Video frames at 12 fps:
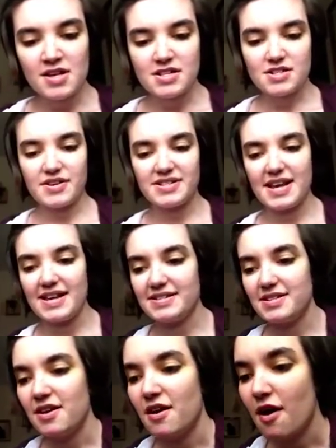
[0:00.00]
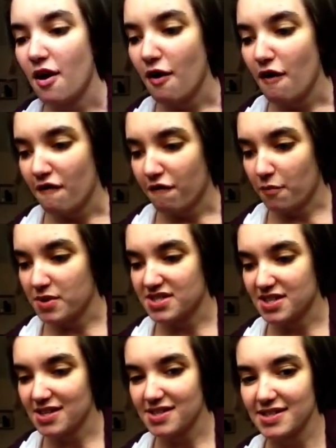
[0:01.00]
So it says, from the
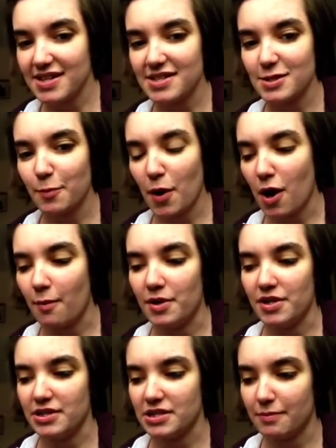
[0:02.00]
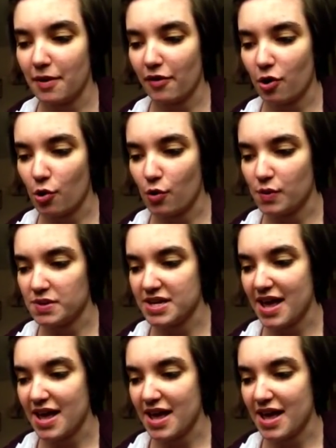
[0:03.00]
Sunsets Department to Miracles,